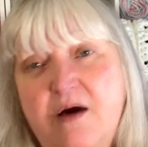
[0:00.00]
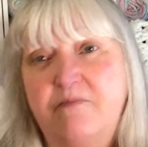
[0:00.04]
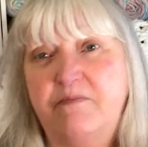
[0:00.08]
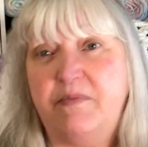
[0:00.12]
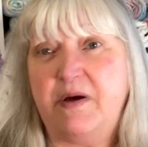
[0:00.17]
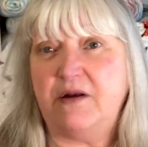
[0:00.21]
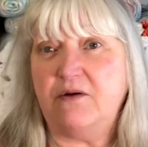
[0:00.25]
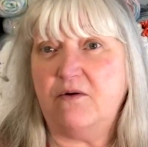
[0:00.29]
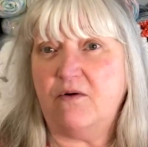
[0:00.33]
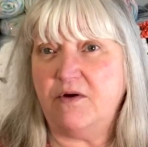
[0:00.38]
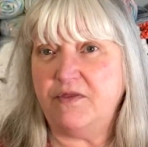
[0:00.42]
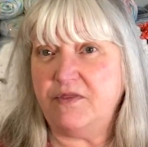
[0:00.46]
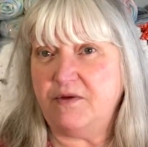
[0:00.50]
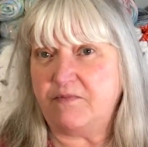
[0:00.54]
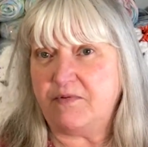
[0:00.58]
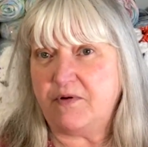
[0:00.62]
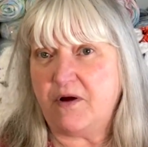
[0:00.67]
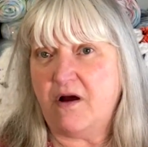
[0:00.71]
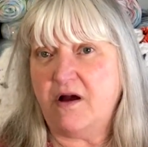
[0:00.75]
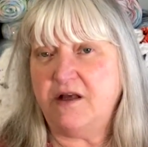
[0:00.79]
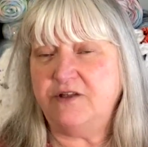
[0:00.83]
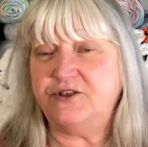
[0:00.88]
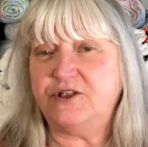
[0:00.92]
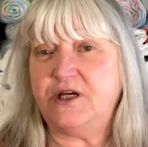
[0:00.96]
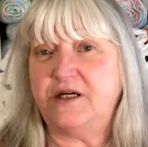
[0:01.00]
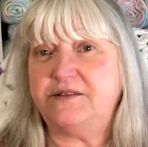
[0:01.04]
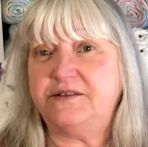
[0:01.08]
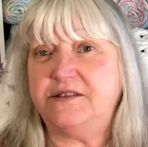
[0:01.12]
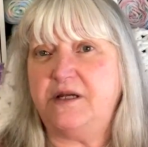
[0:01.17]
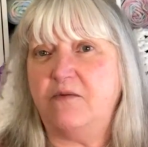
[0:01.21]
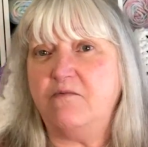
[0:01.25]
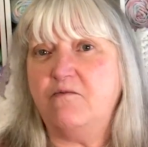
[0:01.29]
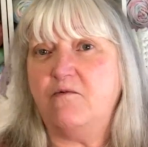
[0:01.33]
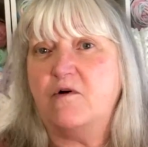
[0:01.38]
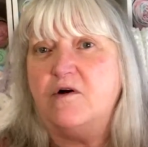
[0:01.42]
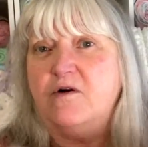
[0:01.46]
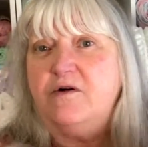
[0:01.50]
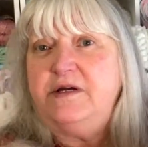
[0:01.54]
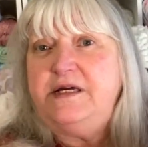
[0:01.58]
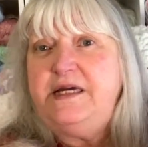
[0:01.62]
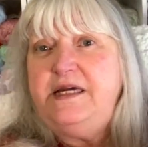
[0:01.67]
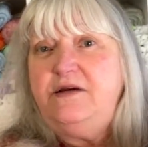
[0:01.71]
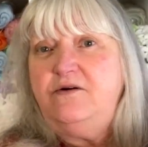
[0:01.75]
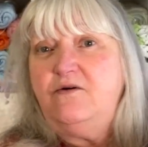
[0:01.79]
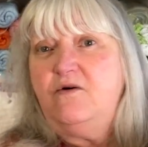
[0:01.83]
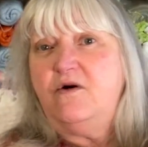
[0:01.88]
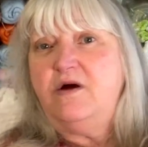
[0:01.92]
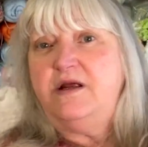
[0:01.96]
But on the project I'm
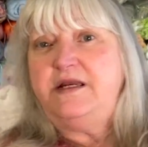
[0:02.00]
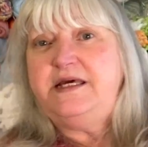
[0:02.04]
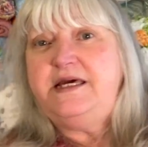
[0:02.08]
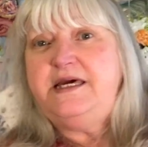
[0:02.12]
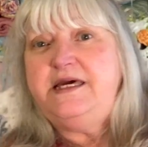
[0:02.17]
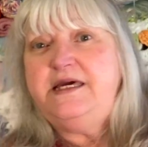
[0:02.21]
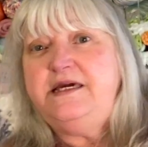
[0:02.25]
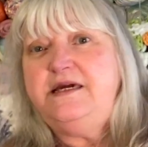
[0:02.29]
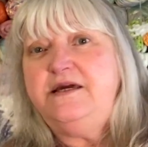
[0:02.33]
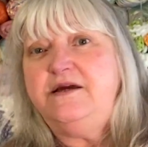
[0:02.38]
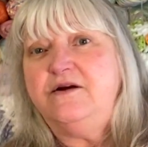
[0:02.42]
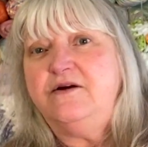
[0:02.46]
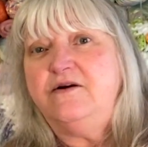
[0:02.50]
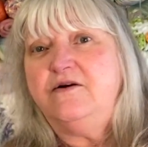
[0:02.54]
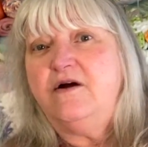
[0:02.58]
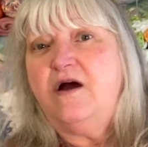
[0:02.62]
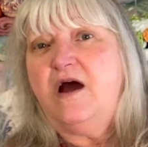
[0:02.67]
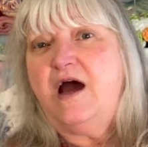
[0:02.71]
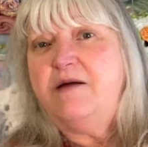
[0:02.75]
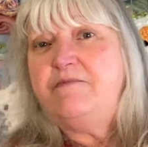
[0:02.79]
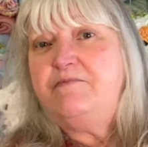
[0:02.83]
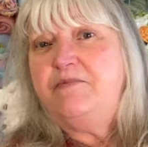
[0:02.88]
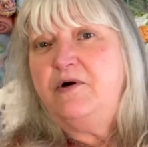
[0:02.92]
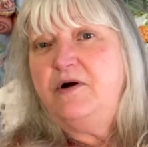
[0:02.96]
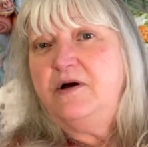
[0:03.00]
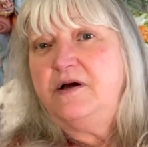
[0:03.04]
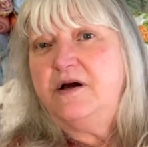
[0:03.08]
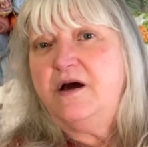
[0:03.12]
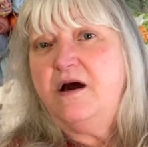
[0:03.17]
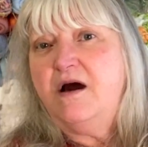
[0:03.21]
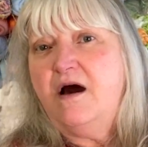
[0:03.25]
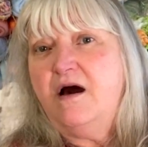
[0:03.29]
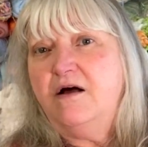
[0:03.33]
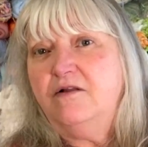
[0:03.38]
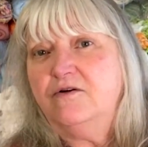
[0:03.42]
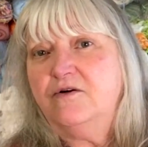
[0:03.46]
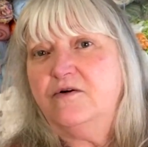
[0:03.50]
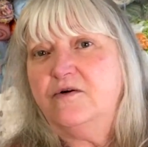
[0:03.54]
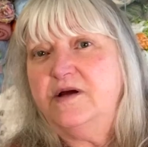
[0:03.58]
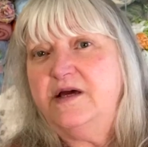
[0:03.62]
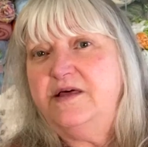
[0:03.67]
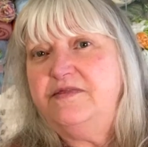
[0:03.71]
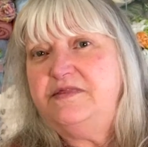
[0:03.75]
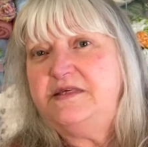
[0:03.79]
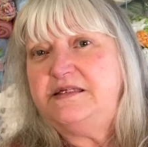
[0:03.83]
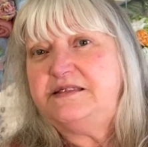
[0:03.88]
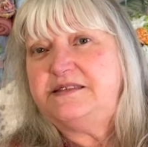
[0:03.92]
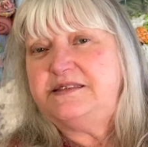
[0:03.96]
working on here, I put color
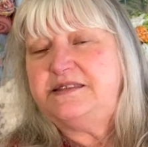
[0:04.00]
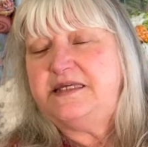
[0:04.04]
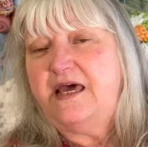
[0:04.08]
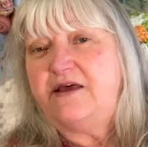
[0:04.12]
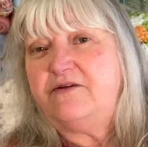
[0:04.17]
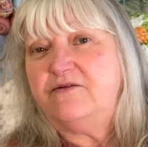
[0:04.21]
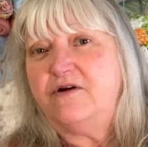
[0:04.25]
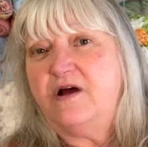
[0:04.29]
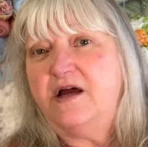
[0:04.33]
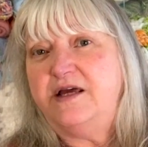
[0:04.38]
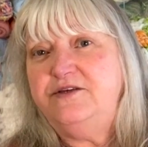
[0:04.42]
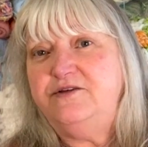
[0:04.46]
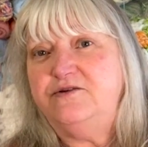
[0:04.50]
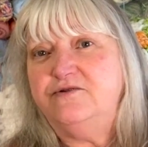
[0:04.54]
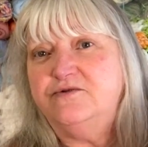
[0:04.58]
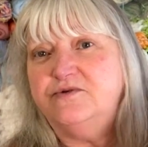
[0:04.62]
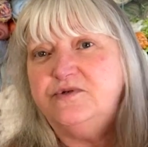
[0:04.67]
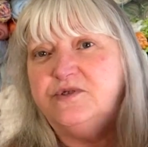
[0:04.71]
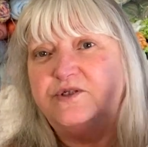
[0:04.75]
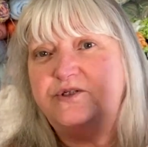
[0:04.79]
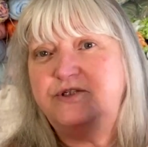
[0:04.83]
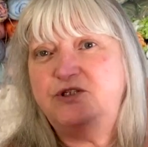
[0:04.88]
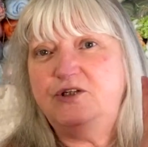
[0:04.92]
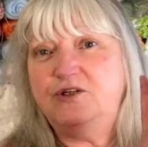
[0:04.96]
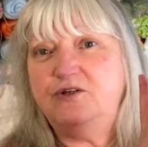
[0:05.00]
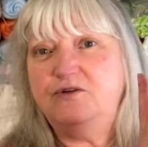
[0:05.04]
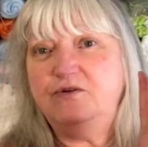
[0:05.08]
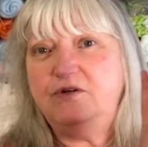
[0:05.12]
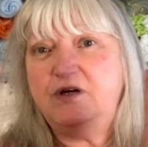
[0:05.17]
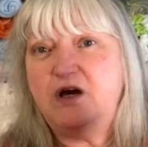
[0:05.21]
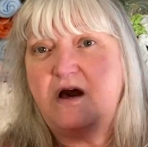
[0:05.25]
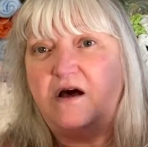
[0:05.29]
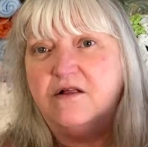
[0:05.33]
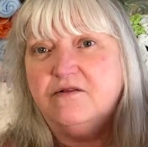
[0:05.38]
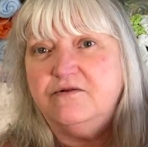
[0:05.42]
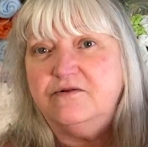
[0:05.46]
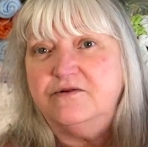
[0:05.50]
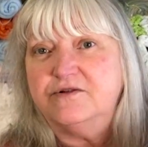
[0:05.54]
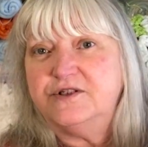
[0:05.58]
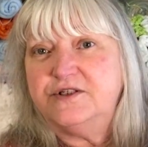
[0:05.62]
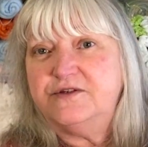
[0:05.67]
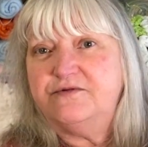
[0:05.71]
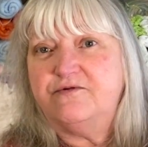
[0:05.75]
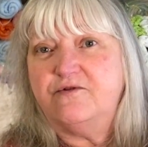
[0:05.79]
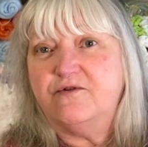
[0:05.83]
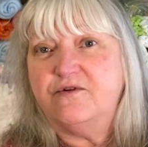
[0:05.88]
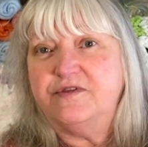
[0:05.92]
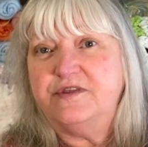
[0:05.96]
in the center. I used 2 colors
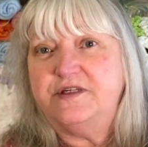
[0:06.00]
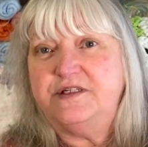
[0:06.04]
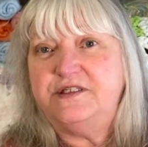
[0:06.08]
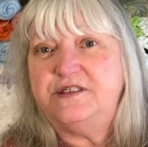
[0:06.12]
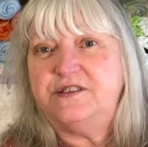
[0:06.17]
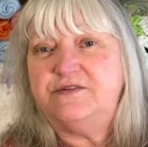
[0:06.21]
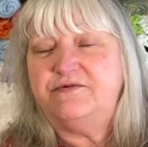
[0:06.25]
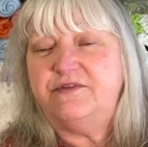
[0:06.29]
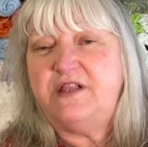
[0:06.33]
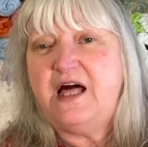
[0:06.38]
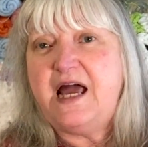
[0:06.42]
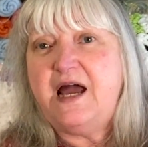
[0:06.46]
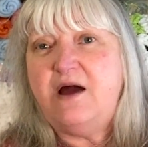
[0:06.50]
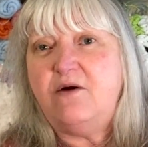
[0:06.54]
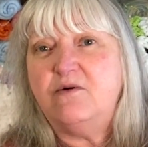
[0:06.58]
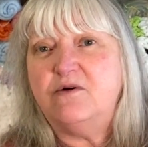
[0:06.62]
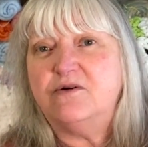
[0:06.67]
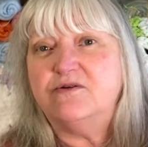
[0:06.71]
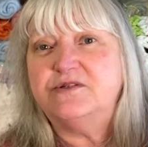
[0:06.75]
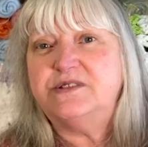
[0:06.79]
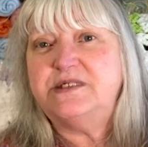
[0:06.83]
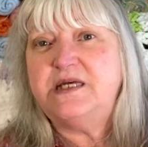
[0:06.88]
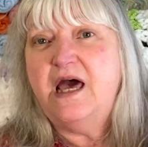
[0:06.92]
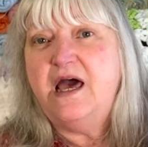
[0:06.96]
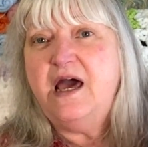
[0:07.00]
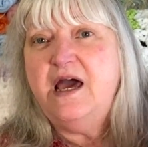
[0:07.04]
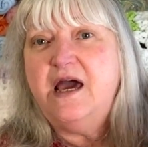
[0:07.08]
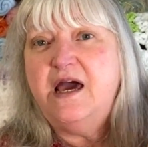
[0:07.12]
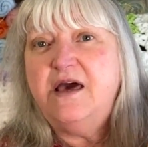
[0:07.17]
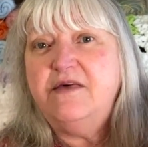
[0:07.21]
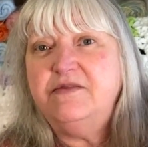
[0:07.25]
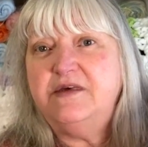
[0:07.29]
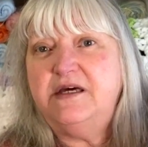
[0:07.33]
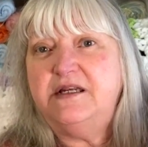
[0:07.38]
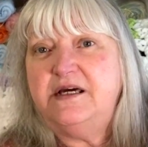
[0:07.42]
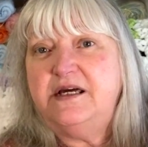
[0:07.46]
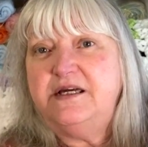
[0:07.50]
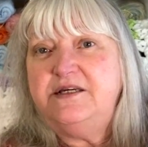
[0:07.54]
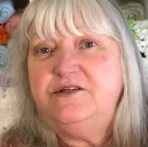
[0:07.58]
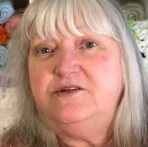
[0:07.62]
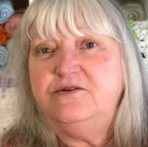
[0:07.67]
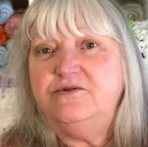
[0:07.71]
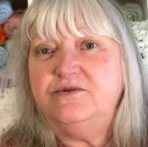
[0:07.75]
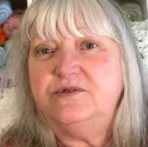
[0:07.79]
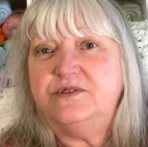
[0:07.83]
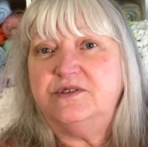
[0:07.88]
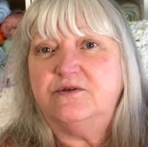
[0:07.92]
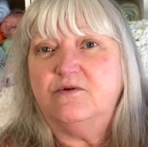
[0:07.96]
for these flowers, and then I
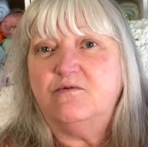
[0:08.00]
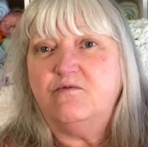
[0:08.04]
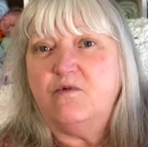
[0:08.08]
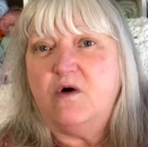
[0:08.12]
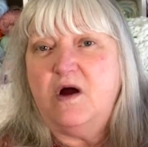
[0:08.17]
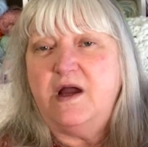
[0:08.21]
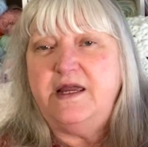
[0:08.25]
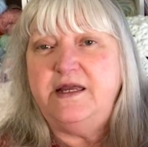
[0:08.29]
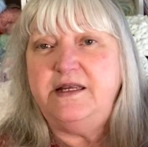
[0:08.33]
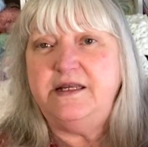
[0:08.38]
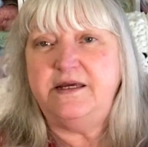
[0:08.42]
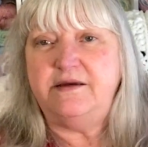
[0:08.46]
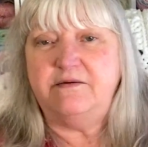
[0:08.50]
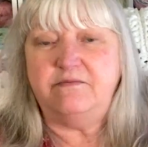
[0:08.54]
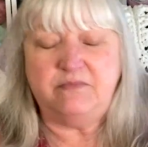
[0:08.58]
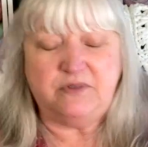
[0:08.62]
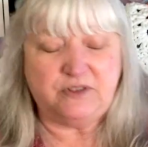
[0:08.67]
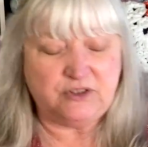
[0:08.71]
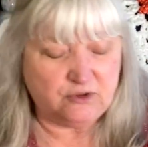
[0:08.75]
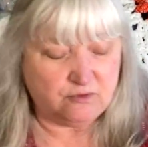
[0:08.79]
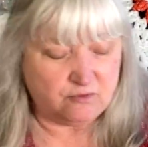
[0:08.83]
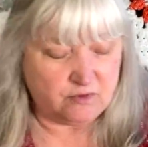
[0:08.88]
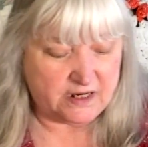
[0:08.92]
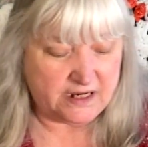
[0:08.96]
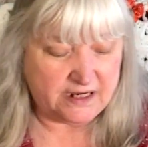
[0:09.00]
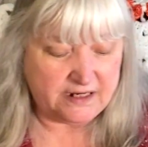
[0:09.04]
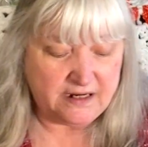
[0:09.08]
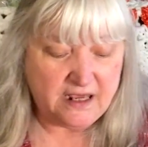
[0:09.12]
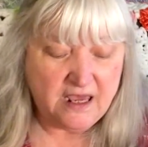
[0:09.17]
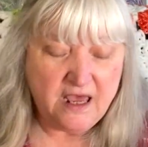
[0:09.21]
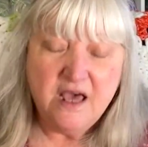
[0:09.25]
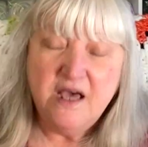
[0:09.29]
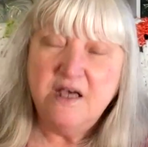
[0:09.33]
used the white in between.